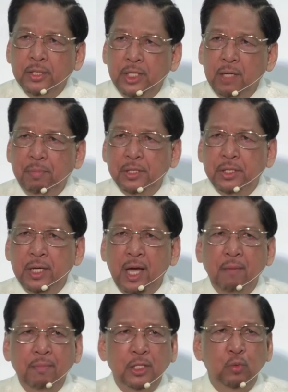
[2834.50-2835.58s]

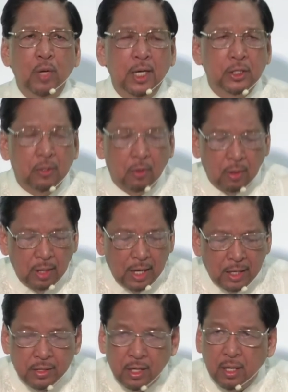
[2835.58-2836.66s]
CBCM, as well as all
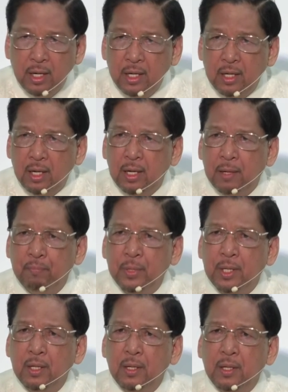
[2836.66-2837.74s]
other um,
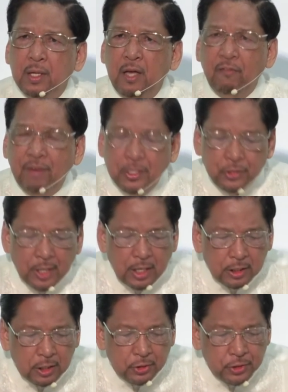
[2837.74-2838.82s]

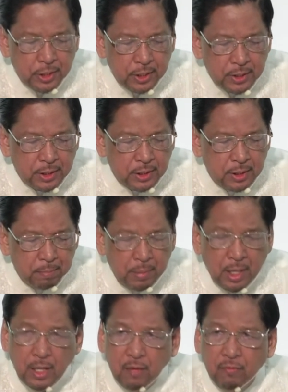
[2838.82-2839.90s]
evangelical churches,
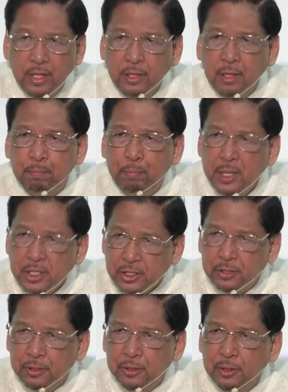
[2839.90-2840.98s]
believe in the
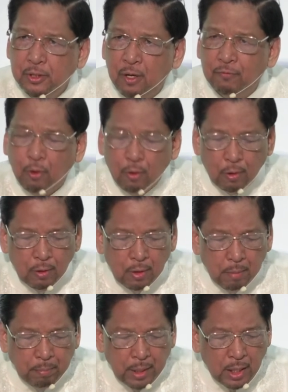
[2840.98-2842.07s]
priesthood of
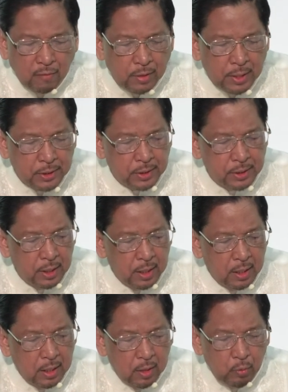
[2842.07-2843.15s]
all believers
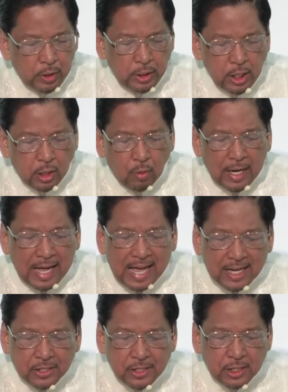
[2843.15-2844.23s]
with equal
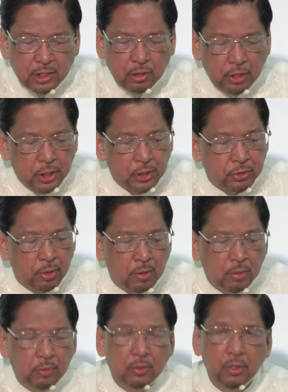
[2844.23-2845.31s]
access to his
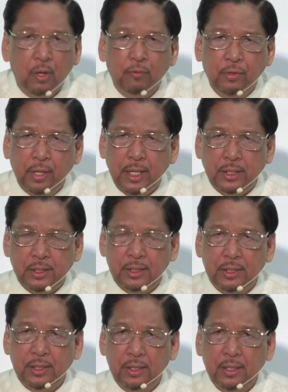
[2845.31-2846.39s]
throne of grace.